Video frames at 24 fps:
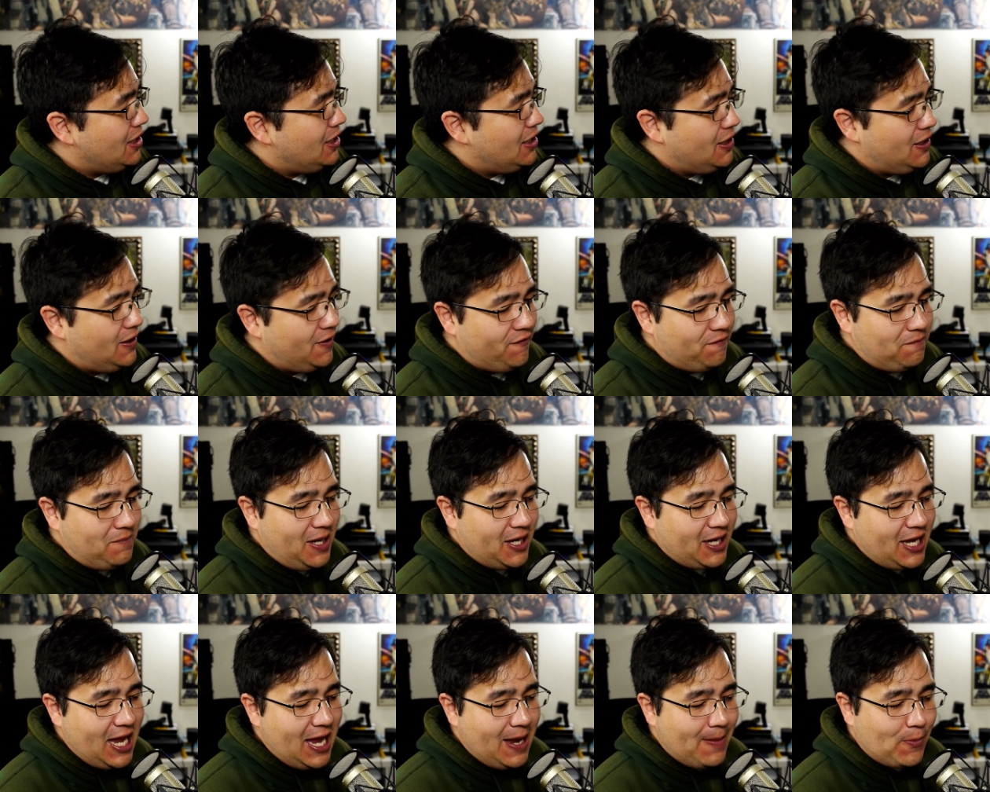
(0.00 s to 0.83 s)
of
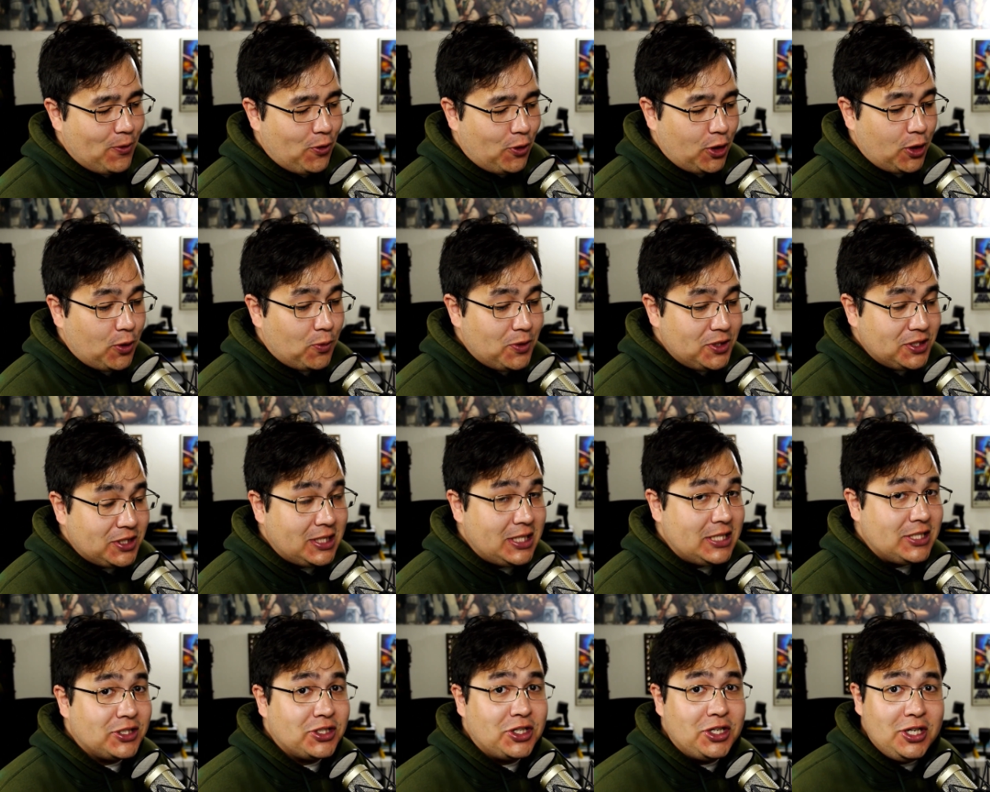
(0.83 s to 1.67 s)
my camcorder
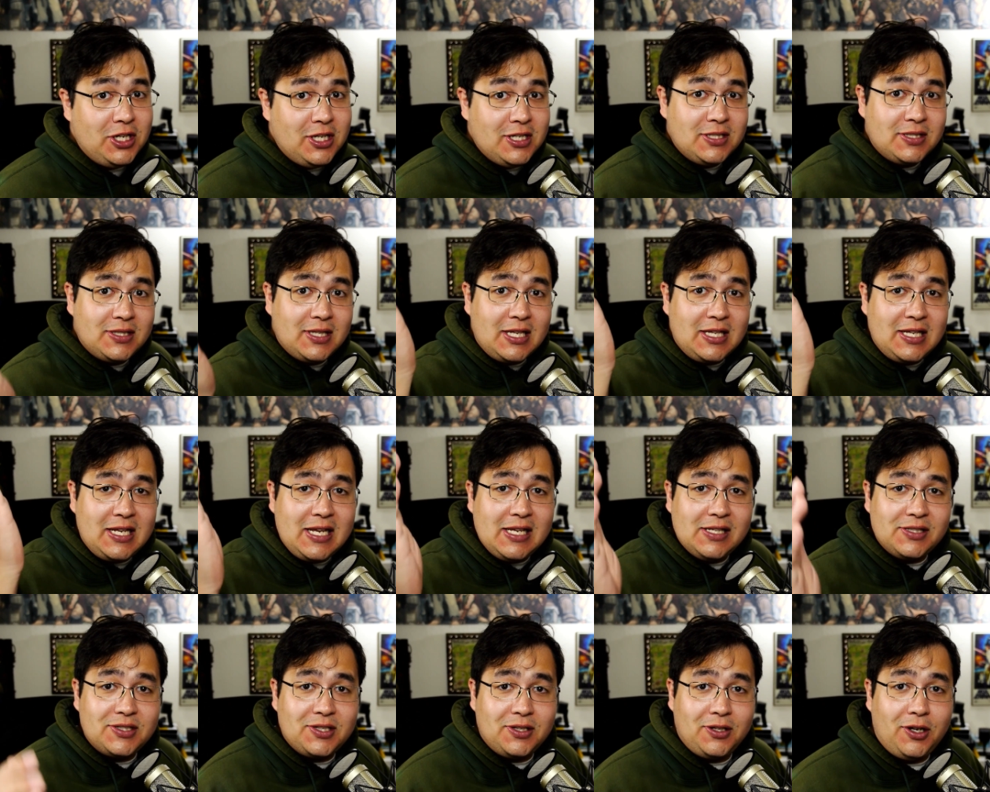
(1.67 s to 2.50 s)
wasn't as good as the
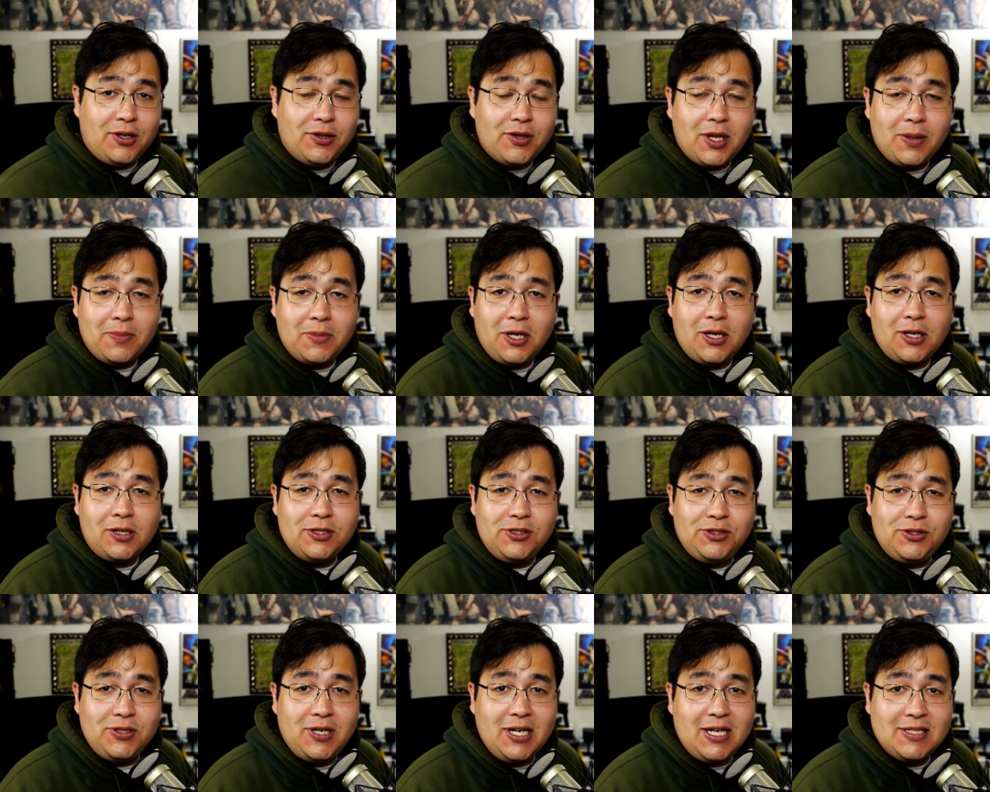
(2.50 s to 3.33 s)
DSLR that I'm
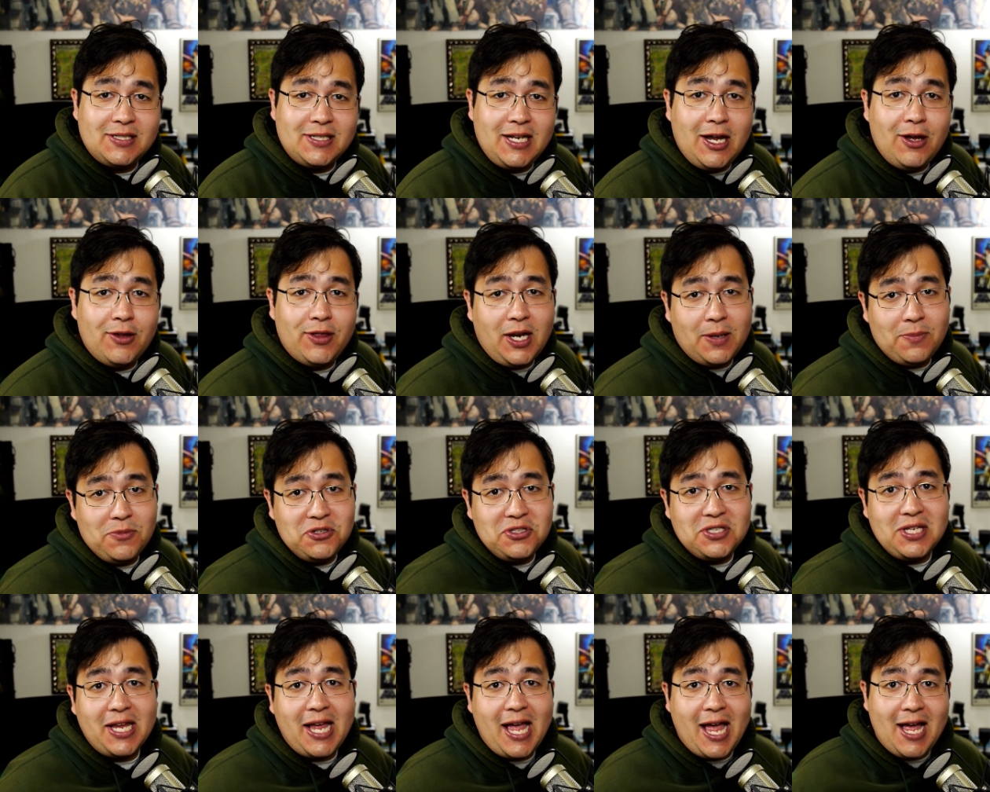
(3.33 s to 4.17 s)
talking to you guys now that I'm
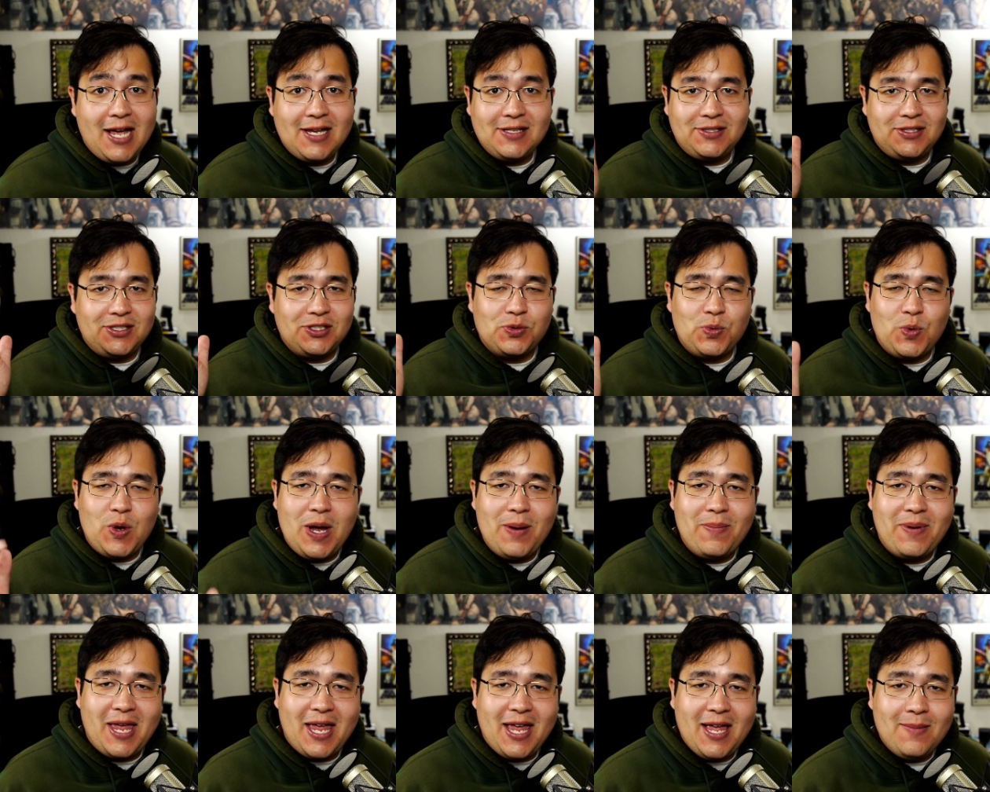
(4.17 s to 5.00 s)
using as this
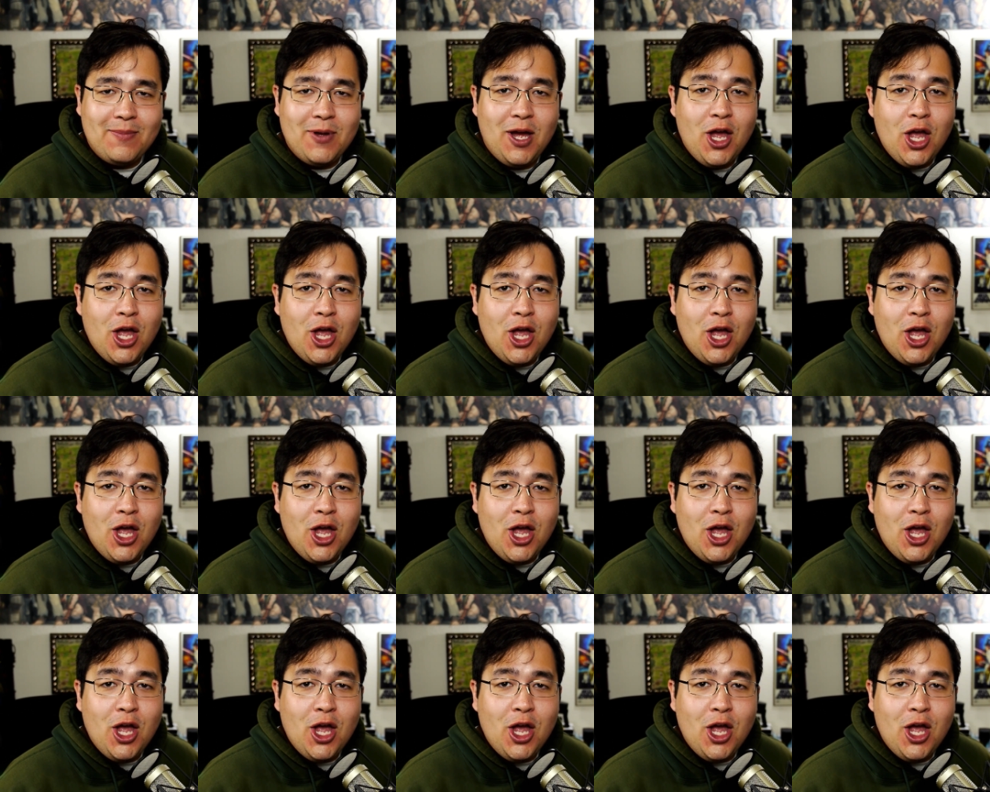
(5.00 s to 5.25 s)
webcam,